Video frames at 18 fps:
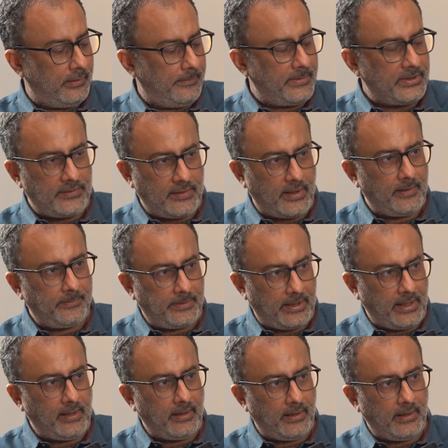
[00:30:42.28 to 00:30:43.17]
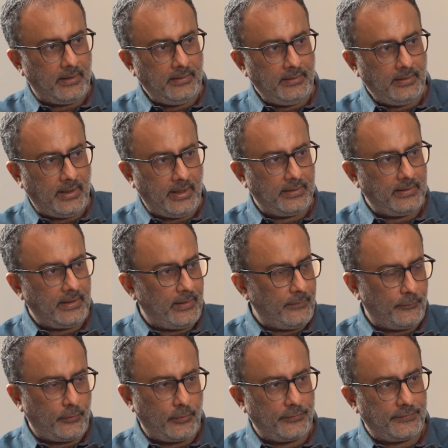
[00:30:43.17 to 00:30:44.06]
Punjab, Kerala, and
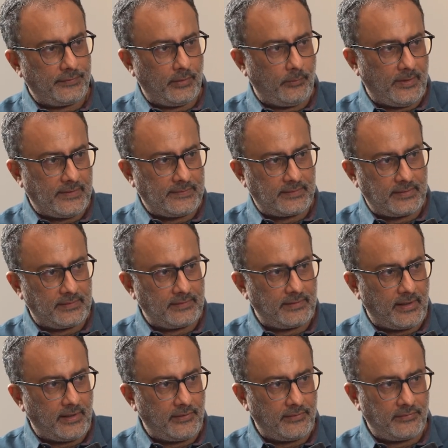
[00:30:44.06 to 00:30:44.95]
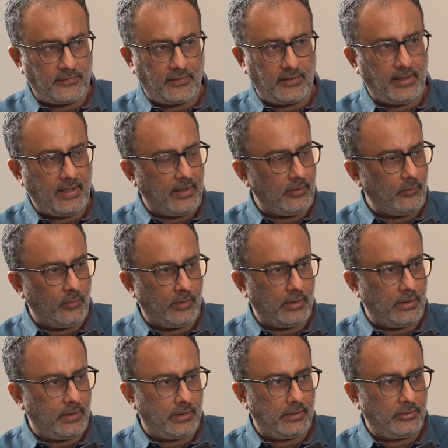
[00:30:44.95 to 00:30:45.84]
then of course the Western Territory
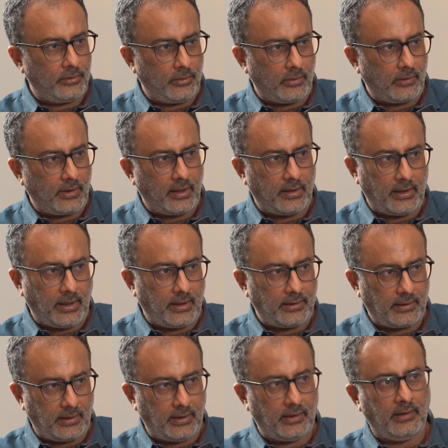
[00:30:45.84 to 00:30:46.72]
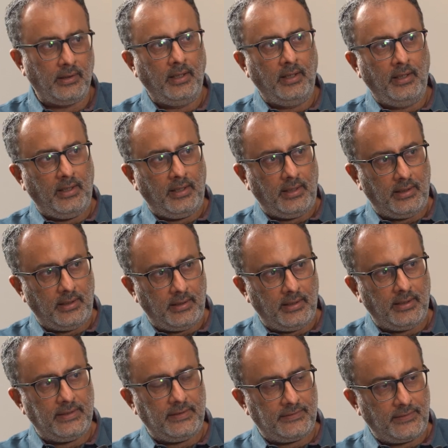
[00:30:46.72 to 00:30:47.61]
and Karnataka.
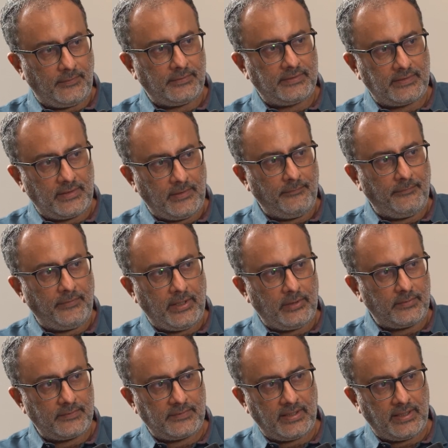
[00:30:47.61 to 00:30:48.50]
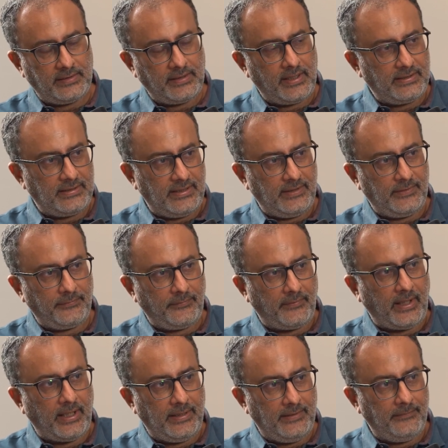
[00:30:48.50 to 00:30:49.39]
Is it still fair to say that these
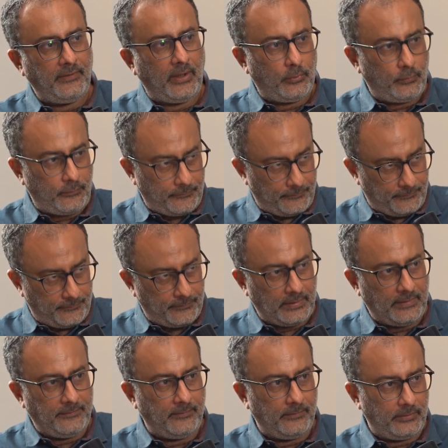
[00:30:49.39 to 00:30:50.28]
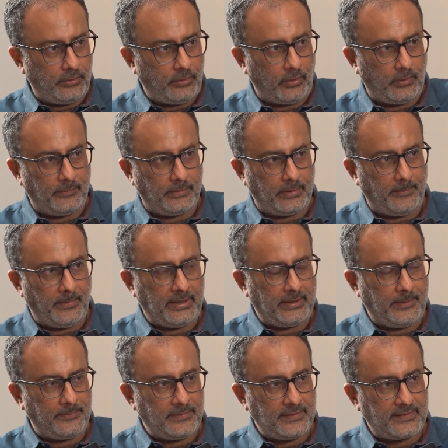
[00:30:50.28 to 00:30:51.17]
5 of the the
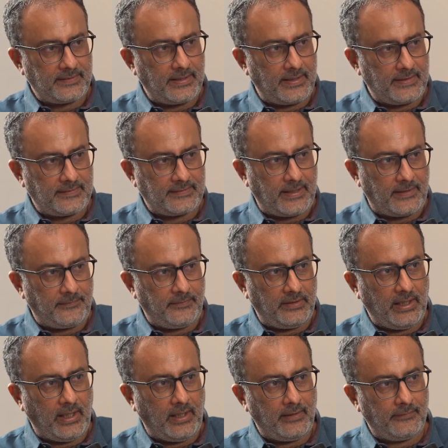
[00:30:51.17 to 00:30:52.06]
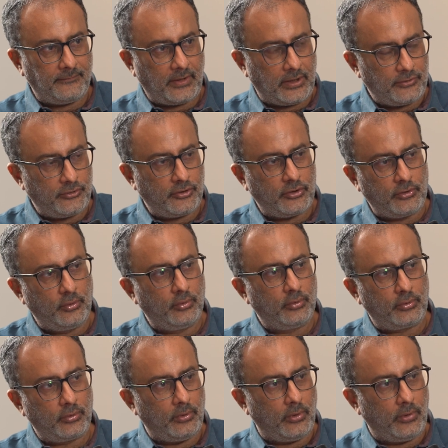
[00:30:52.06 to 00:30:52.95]
multiple states that we have
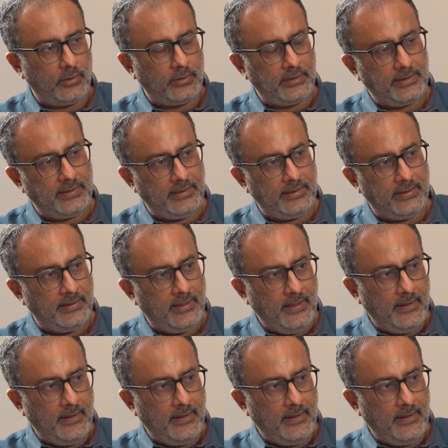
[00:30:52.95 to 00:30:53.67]
continue to hold the